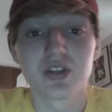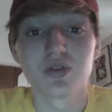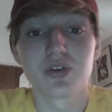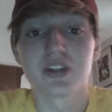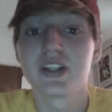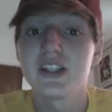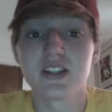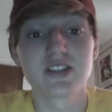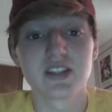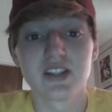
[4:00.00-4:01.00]
be doing the
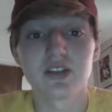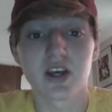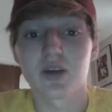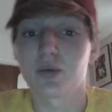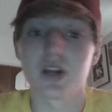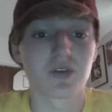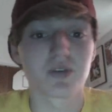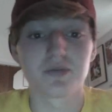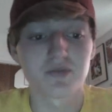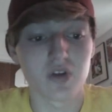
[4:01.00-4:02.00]
TTC, like,
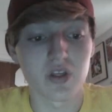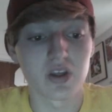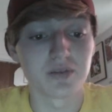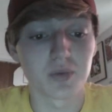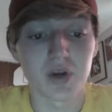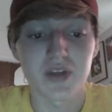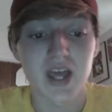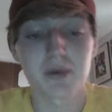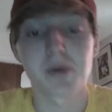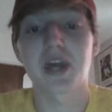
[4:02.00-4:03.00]
whatever, whenever the
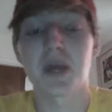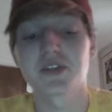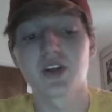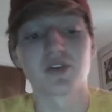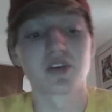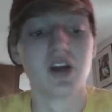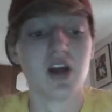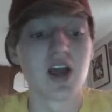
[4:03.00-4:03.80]
Alabama game's over.